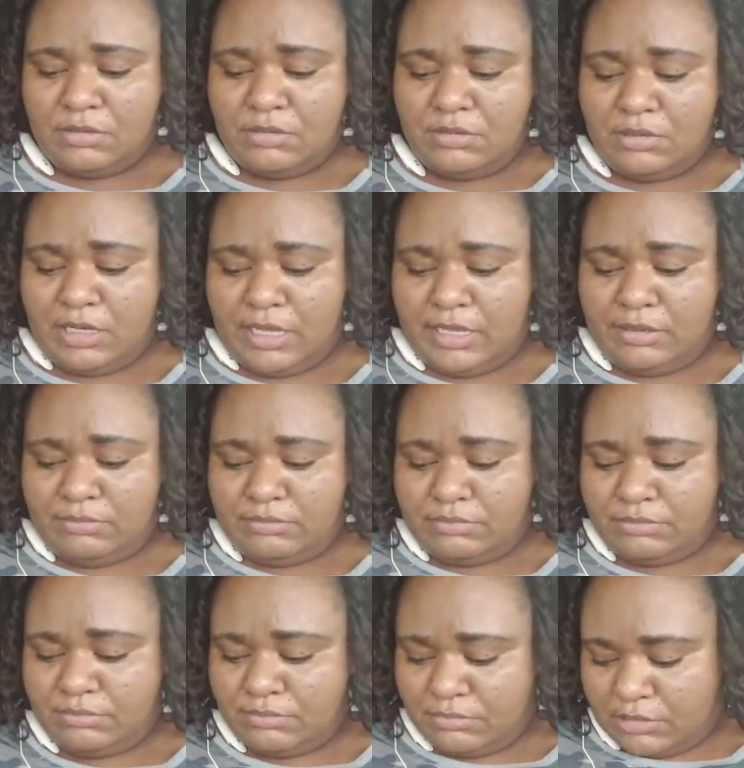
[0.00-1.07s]
Like
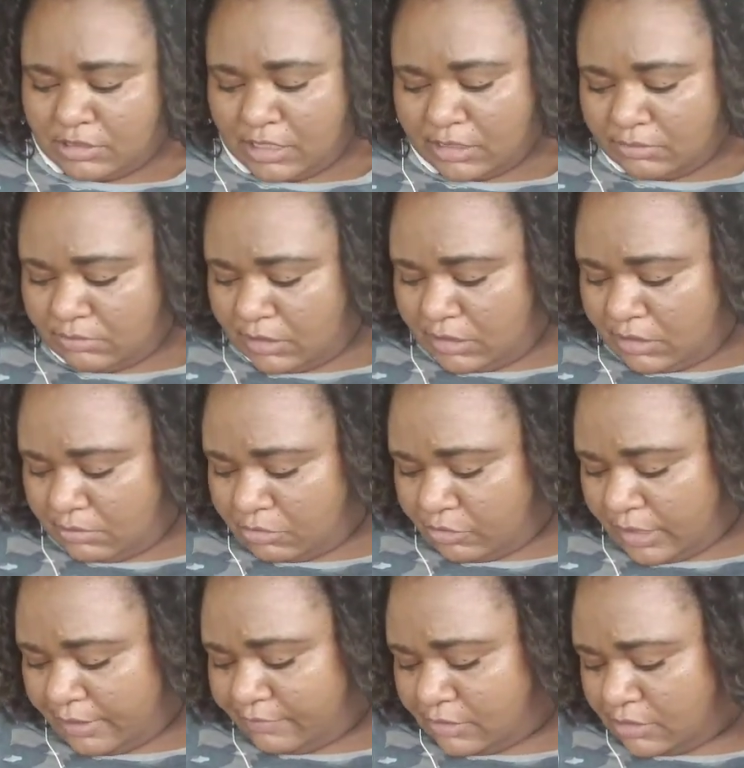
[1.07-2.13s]
because I end up
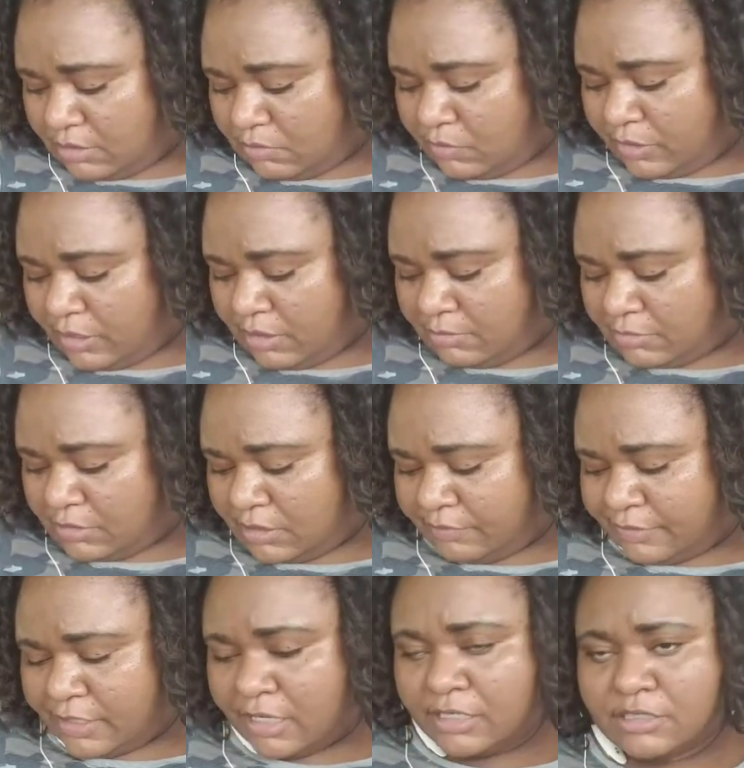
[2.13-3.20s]
driving somewhere almost
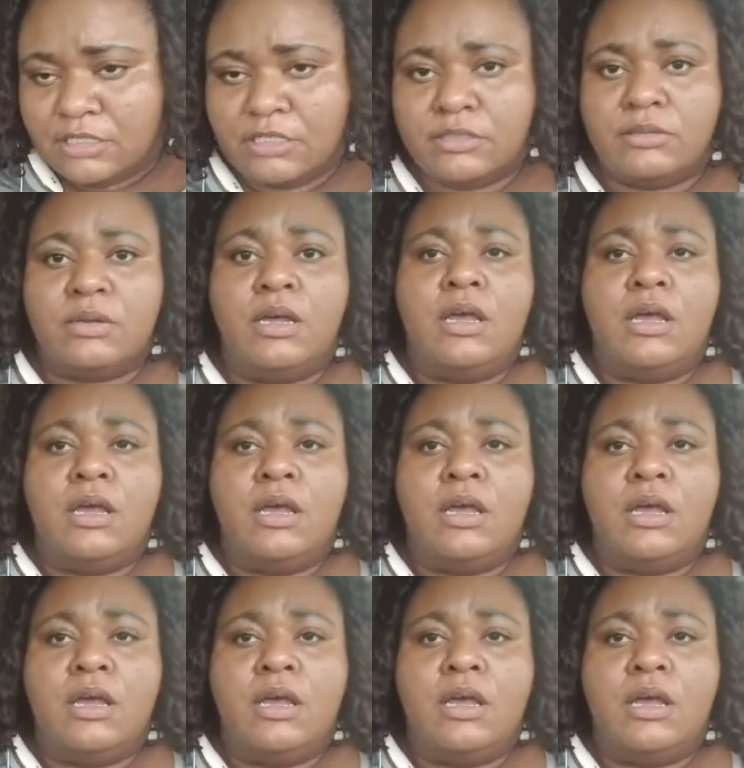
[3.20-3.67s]
every day. So